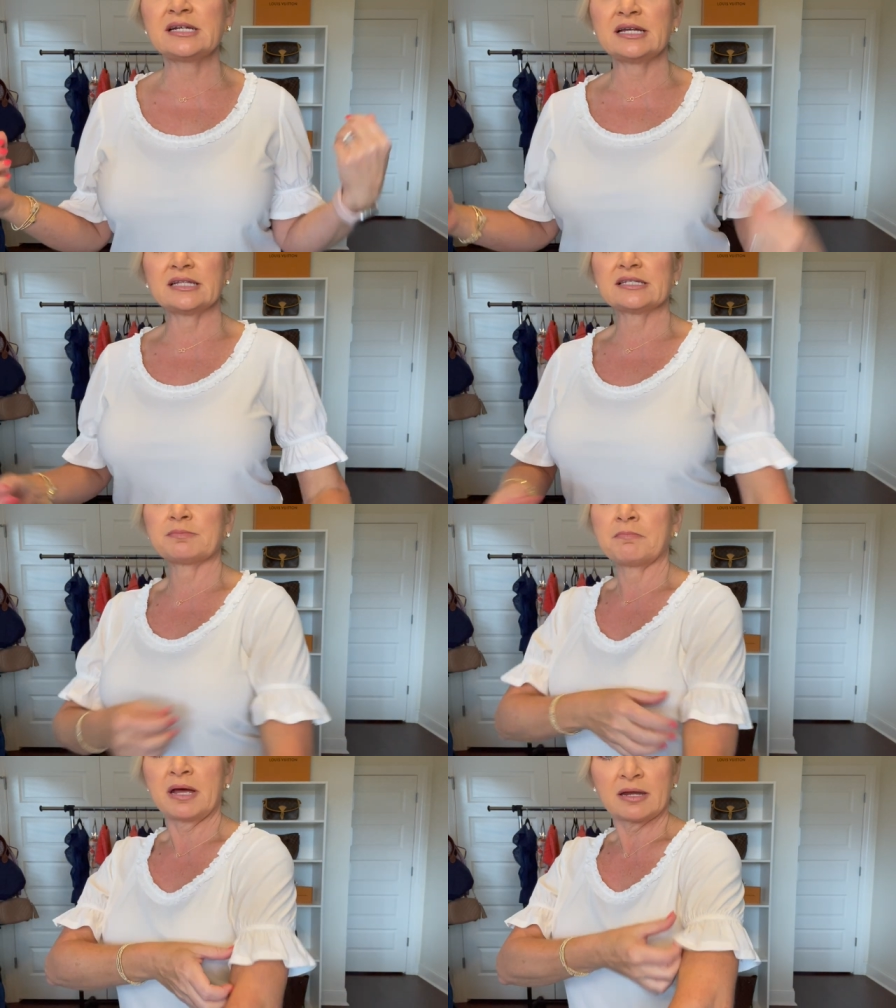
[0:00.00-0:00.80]
It's
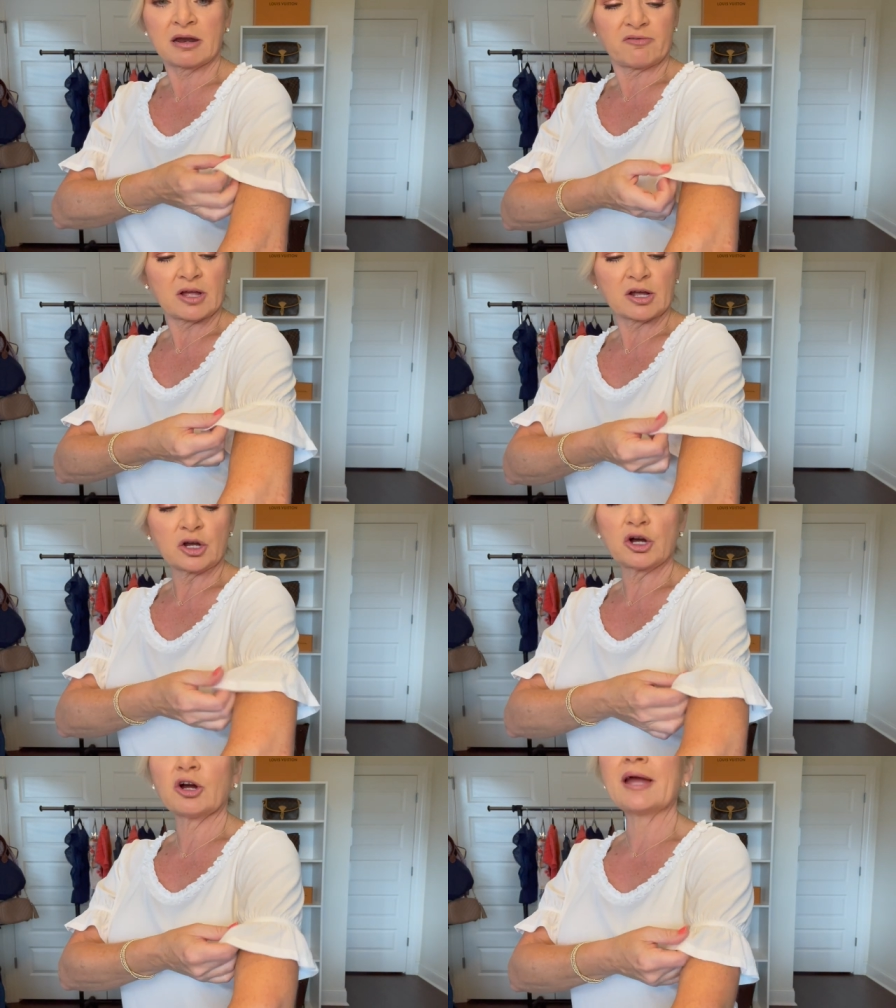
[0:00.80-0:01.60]
made out of like a
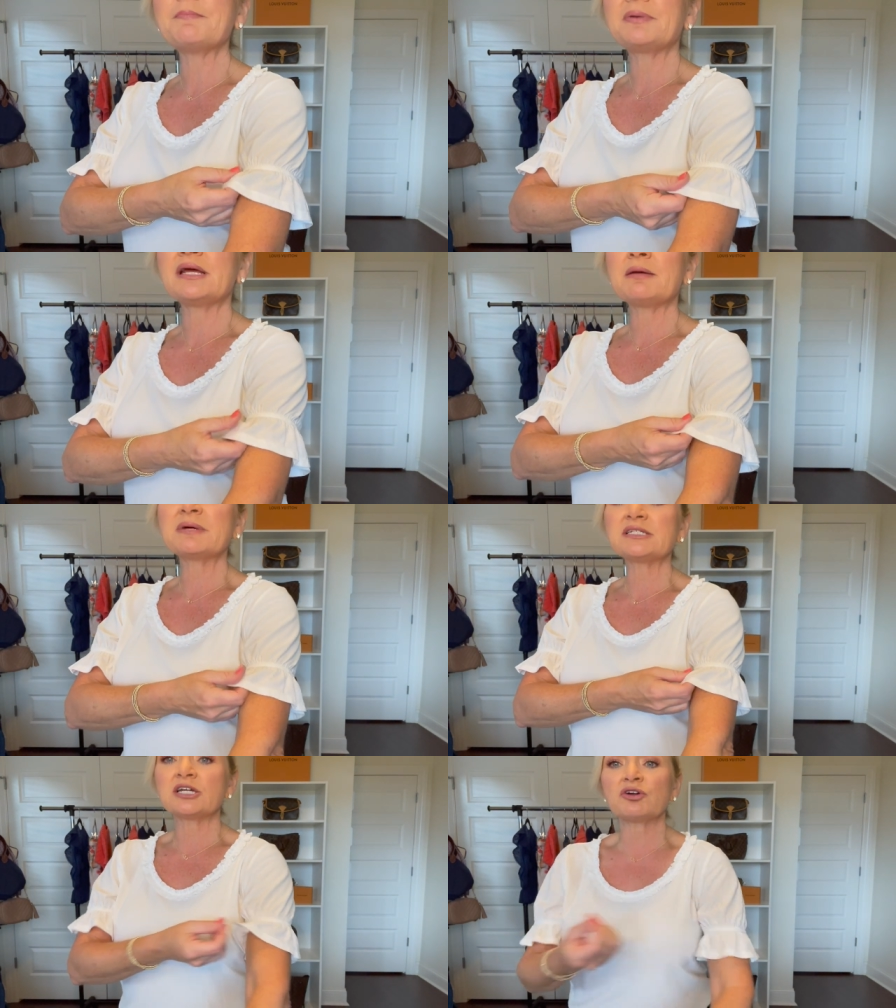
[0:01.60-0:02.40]
crepey
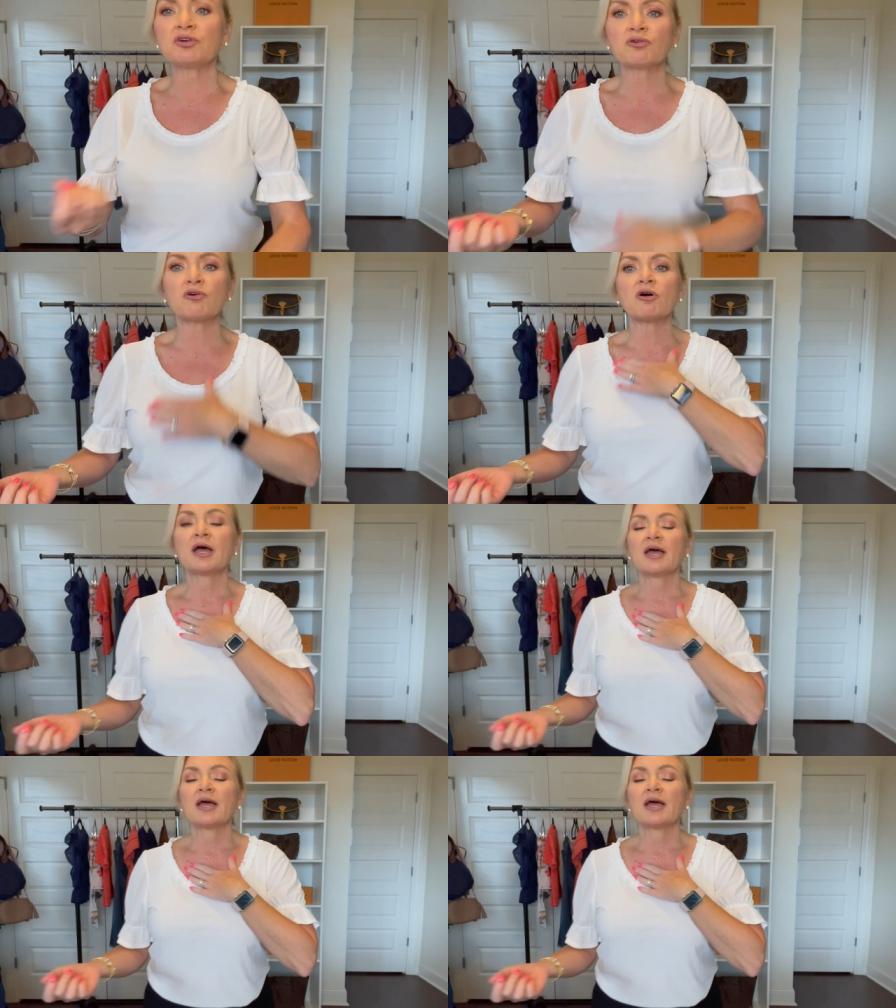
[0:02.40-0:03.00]
material